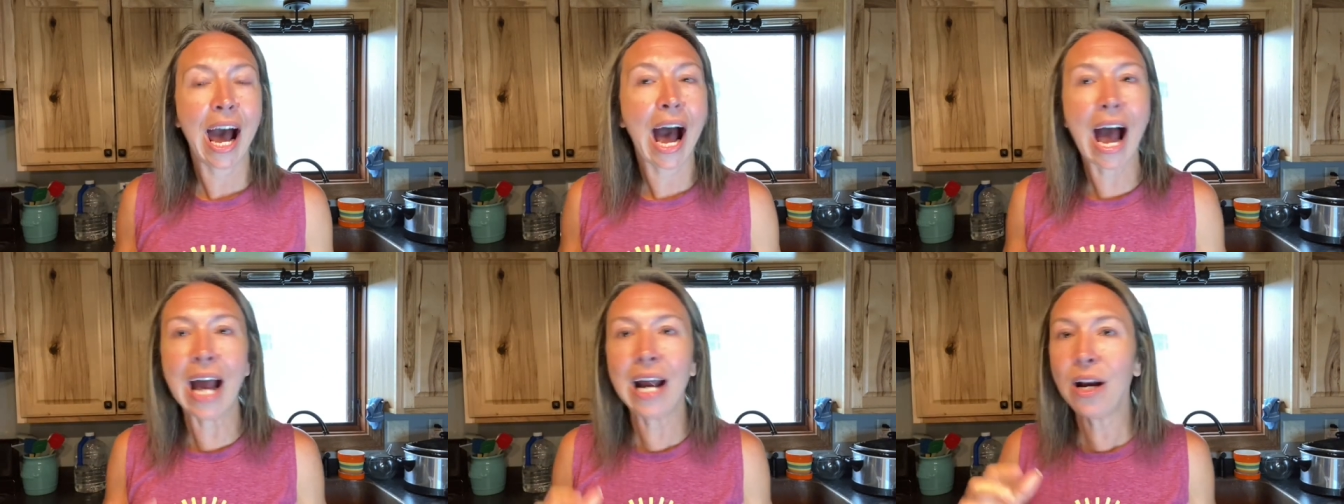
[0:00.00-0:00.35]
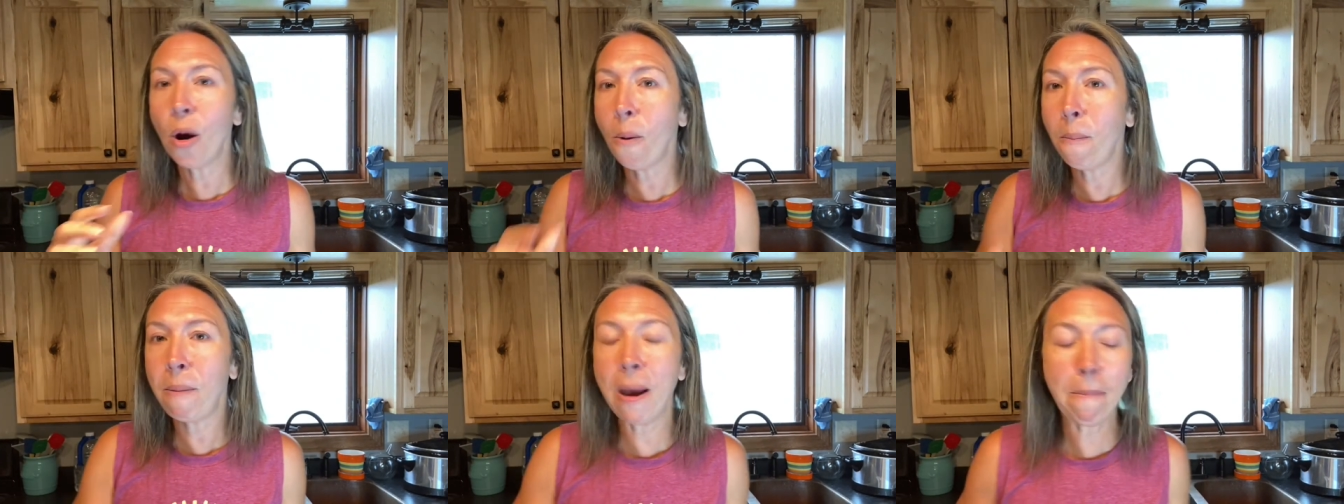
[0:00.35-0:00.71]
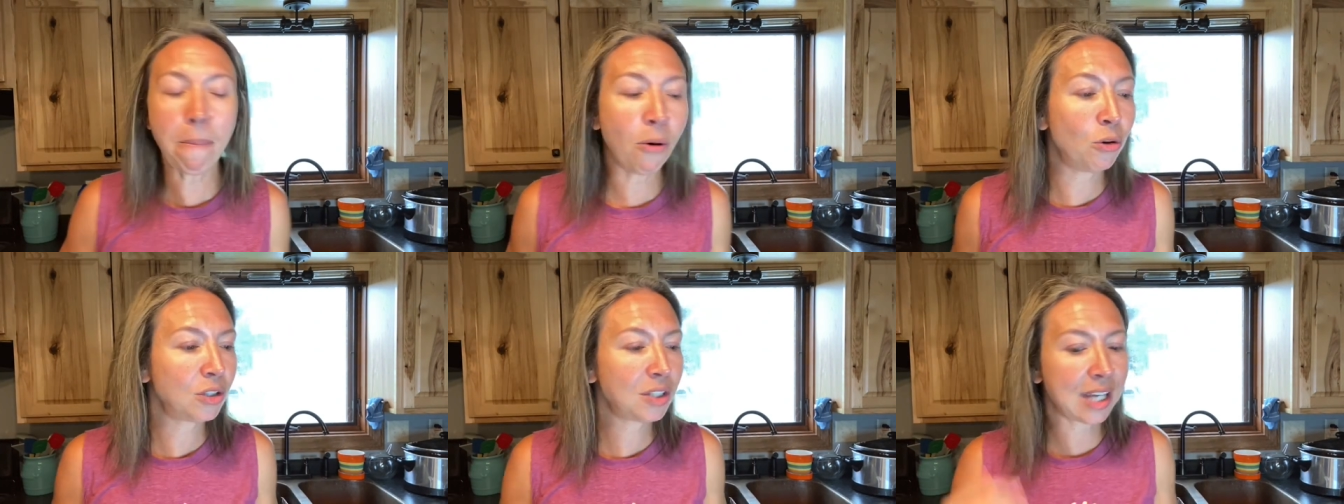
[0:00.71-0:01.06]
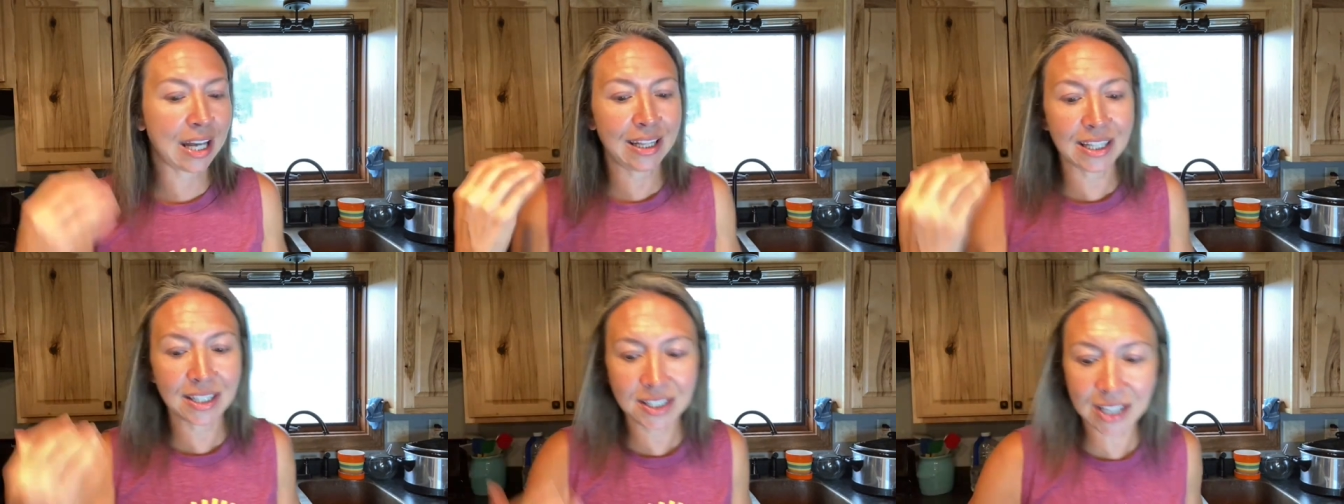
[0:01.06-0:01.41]
I know people who
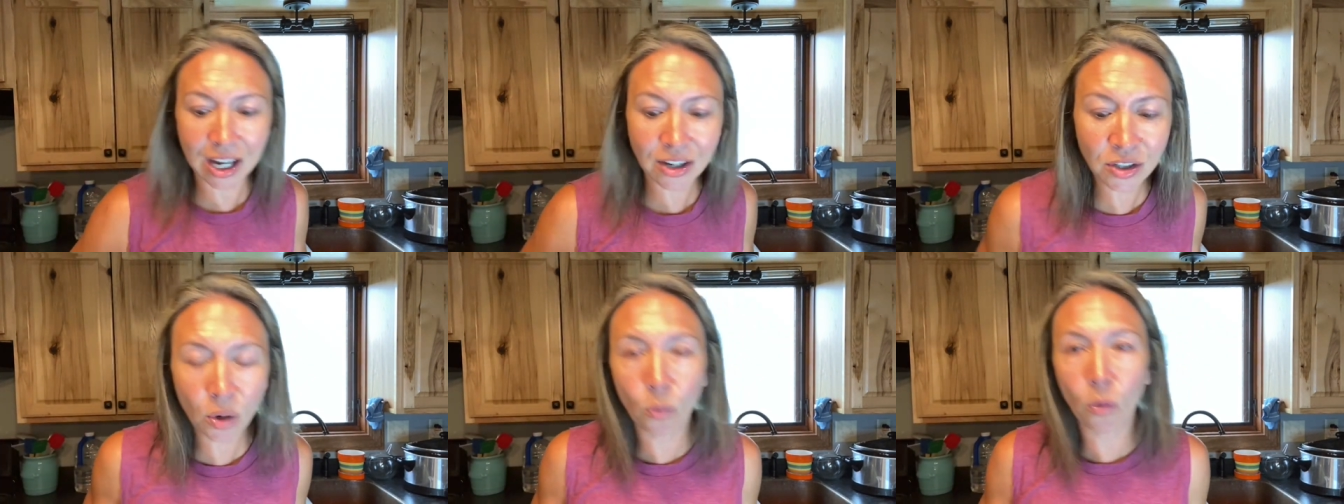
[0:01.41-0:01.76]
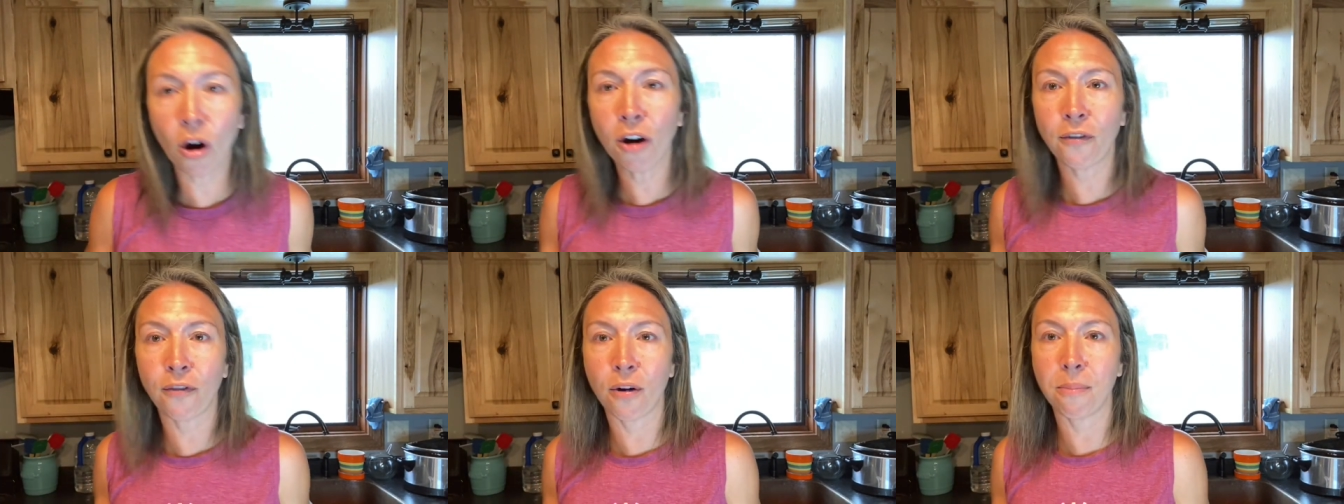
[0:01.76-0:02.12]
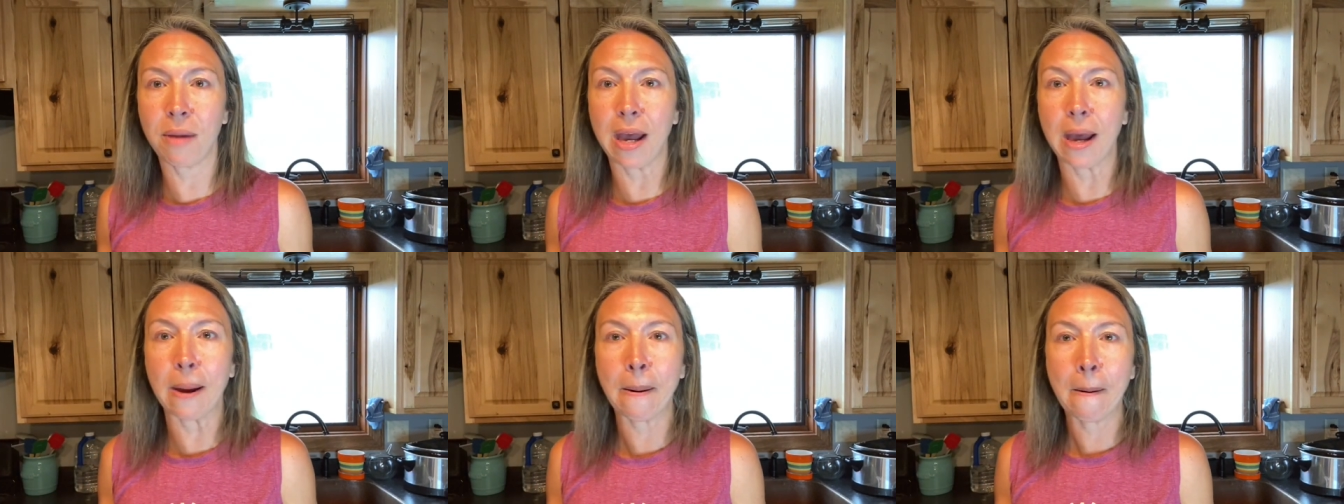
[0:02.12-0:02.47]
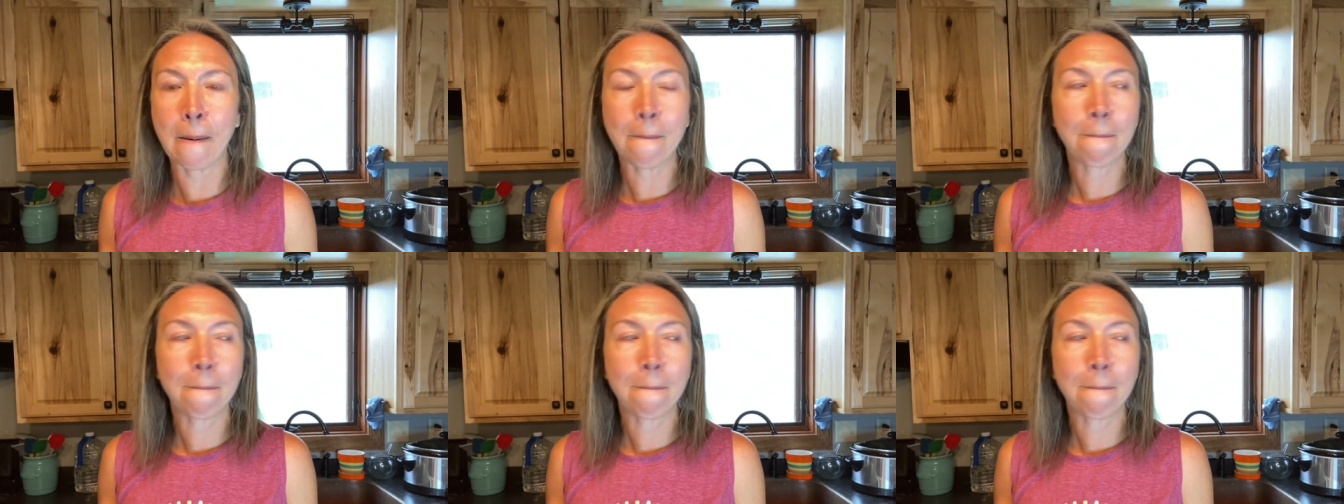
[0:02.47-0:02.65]
say, This doesn't work for me